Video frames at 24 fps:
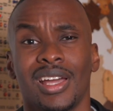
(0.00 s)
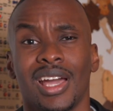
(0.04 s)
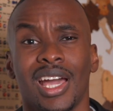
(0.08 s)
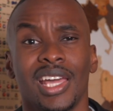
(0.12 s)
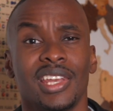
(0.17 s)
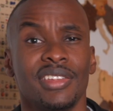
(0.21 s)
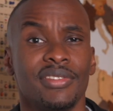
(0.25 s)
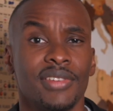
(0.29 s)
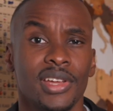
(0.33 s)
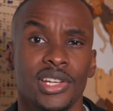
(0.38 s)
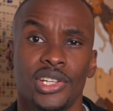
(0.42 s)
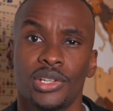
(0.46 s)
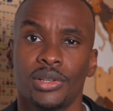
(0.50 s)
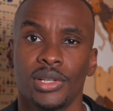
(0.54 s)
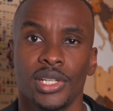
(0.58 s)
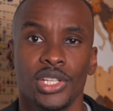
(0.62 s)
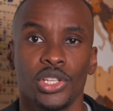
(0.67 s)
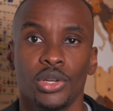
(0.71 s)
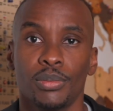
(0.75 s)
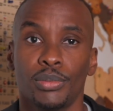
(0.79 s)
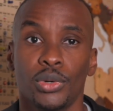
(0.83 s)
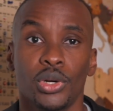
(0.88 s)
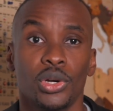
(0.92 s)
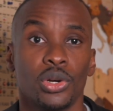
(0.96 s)
And eventually
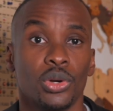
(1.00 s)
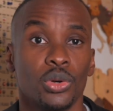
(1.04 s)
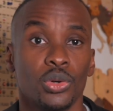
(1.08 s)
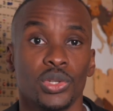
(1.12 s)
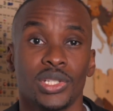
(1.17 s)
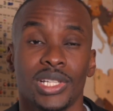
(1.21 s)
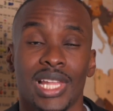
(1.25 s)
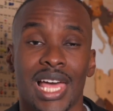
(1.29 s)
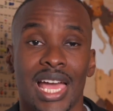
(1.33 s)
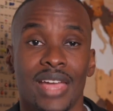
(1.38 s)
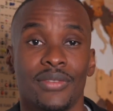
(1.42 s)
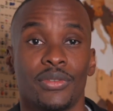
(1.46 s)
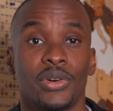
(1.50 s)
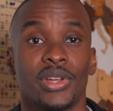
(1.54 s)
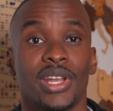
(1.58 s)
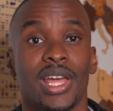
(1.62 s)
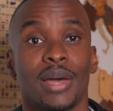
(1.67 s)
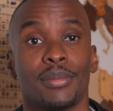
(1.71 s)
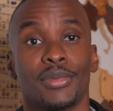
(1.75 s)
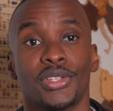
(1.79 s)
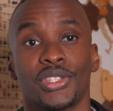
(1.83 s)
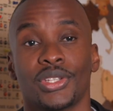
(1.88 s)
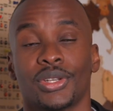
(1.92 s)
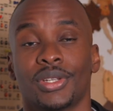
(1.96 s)
your book goes live on
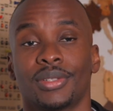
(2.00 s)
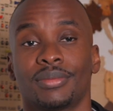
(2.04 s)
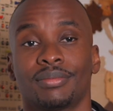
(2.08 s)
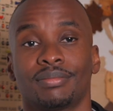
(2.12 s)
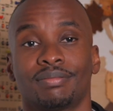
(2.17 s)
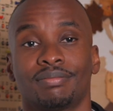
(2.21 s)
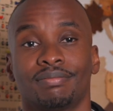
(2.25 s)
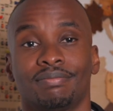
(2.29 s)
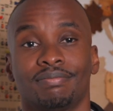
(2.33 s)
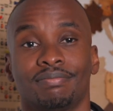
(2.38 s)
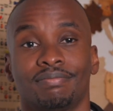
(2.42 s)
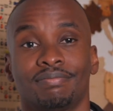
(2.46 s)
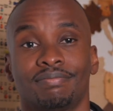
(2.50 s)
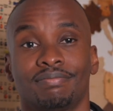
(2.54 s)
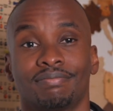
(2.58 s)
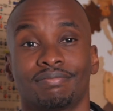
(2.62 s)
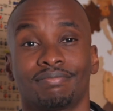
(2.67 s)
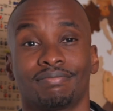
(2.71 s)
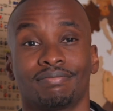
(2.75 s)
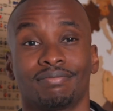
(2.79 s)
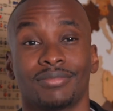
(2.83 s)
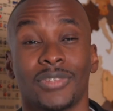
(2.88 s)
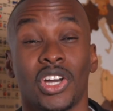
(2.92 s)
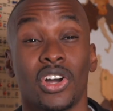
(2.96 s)
Amazon.
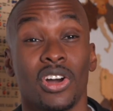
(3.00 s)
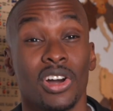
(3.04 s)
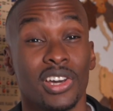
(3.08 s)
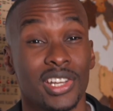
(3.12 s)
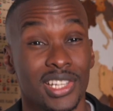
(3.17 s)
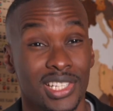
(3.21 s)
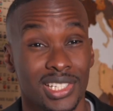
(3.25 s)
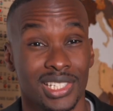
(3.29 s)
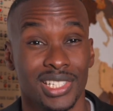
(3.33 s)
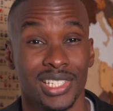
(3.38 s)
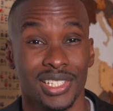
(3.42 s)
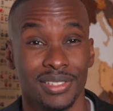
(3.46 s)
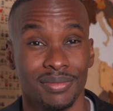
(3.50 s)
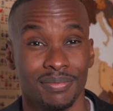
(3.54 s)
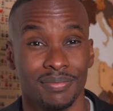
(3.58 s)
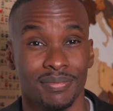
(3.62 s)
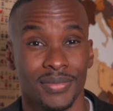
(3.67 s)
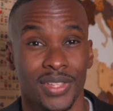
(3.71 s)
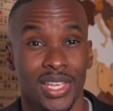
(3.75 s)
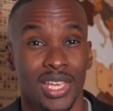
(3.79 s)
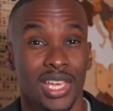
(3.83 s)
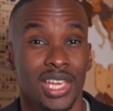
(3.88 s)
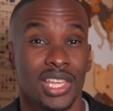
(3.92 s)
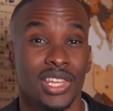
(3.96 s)
Honestly,
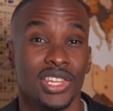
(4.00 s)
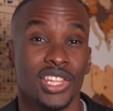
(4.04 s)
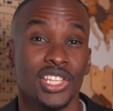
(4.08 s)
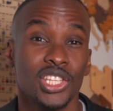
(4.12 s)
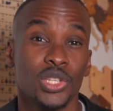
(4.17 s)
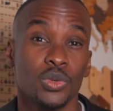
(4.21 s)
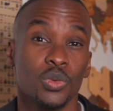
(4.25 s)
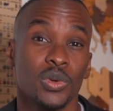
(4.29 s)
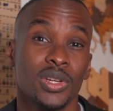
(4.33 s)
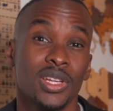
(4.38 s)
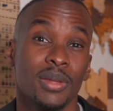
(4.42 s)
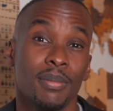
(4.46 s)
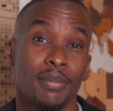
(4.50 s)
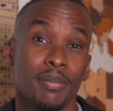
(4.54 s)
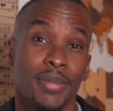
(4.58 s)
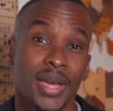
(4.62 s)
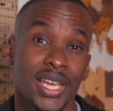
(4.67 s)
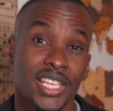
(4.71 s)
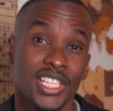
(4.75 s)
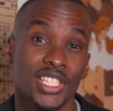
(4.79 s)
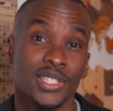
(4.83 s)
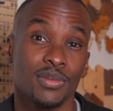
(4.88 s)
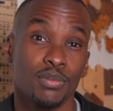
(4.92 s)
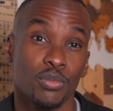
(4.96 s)
this is one of the
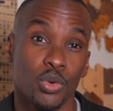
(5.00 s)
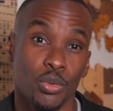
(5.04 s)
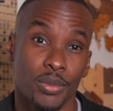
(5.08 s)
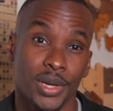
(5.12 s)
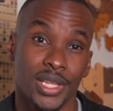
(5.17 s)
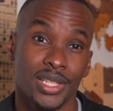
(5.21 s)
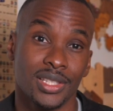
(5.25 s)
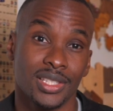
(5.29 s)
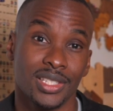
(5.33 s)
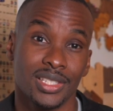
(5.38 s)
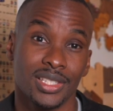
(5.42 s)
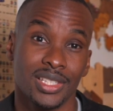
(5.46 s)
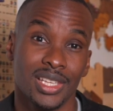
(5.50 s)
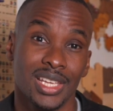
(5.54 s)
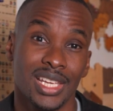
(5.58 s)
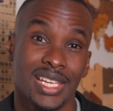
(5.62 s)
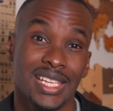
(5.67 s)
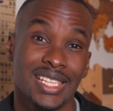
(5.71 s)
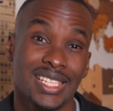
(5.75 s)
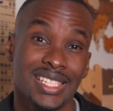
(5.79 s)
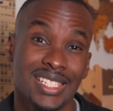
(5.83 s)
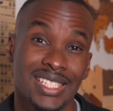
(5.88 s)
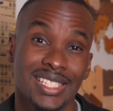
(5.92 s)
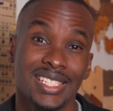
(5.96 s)
best moments.
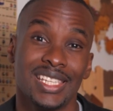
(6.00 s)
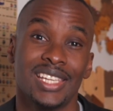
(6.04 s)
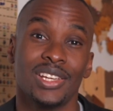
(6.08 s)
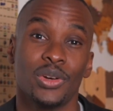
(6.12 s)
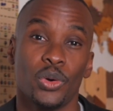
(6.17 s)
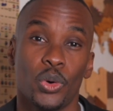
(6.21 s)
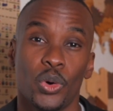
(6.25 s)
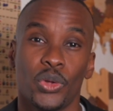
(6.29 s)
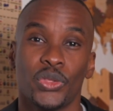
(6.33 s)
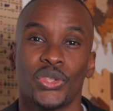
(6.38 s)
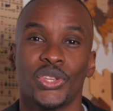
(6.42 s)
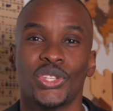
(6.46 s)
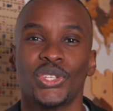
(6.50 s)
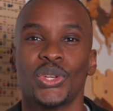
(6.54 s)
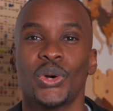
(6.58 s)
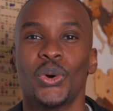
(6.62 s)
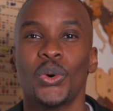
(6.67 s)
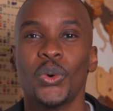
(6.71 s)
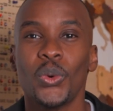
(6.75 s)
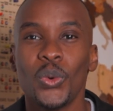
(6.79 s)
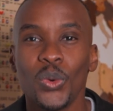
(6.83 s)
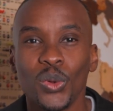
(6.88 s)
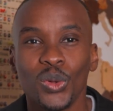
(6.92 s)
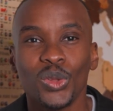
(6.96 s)
Seeing authors
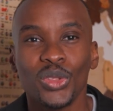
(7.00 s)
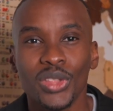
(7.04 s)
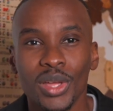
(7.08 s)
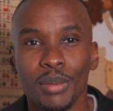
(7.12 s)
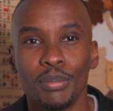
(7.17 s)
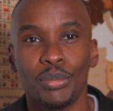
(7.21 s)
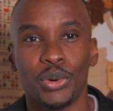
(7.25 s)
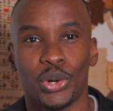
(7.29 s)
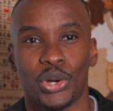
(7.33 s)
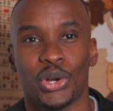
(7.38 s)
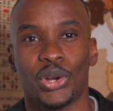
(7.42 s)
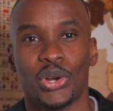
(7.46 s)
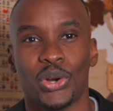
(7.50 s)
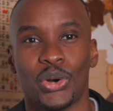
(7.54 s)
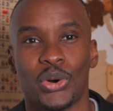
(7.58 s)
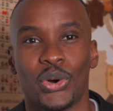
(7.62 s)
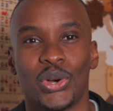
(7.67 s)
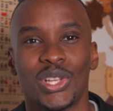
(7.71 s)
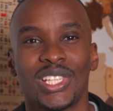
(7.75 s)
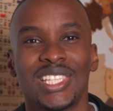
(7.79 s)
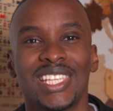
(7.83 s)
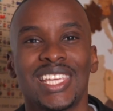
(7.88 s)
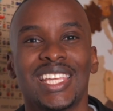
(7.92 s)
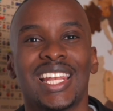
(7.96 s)
hold their book
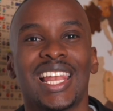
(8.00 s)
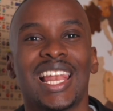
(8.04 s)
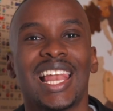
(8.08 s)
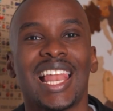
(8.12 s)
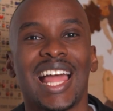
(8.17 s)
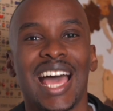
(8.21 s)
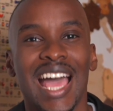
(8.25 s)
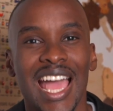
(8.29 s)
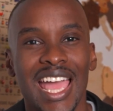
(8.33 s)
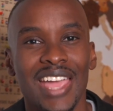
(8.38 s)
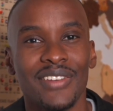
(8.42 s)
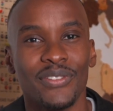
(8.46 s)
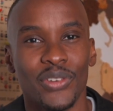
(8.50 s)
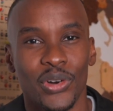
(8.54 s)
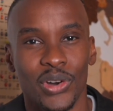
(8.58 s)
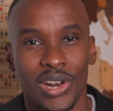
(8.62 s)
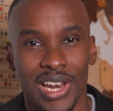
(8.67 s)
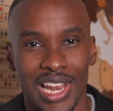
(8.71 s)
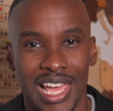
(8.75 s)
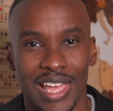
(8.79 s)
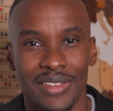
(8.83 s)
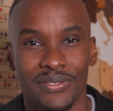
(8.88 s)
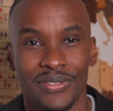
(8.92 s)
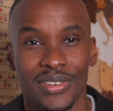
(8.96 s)
or see it live
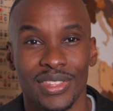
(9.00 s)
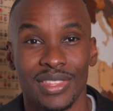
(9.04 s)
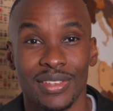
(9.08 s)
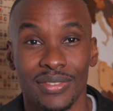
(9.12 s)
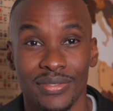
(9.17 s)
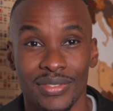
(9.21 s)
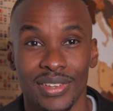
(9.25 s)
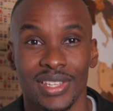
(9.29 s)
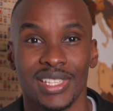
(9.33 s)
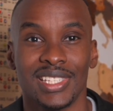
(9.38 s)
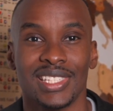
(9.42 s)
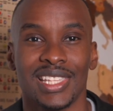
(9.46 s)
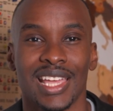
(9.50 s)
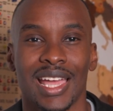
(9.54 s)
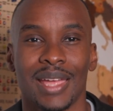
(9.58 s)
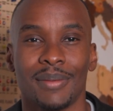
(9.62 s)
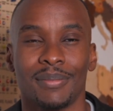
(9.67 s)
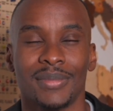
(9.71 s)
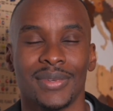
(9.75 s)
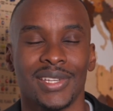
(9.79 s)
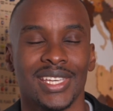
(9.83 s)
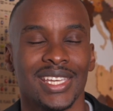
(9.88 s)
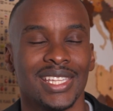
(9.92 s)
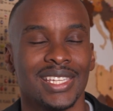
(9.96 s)
online for the first time.
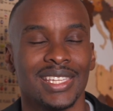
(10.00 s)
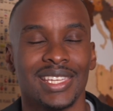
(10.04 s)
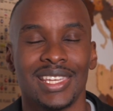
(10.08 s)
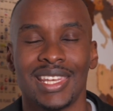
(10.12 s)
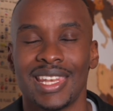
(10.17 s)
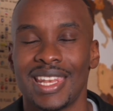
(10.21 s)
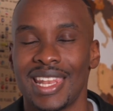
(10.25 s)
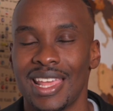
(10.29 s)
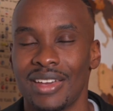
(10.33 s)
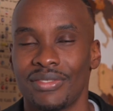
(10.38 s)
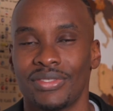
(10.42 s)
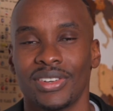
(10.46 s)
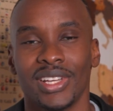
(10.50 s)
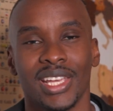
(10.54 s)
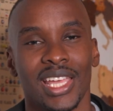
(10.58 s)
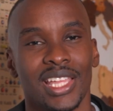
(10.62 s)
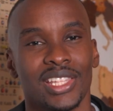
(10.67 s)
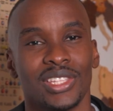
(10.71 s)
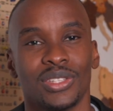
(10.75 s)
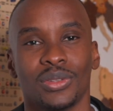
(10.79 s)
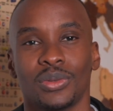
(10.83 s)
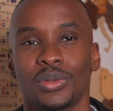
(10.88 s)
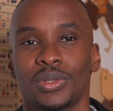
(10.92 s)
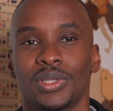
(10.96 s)
It never
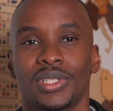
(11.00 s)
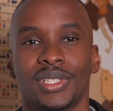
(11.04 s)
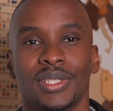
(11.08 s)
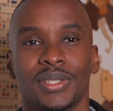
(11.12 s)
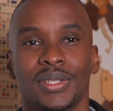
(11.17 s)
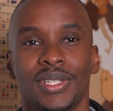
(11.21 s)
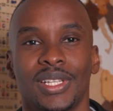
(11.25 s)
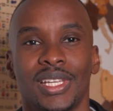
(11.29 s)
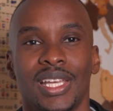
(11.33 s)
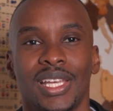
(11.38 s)
gets old.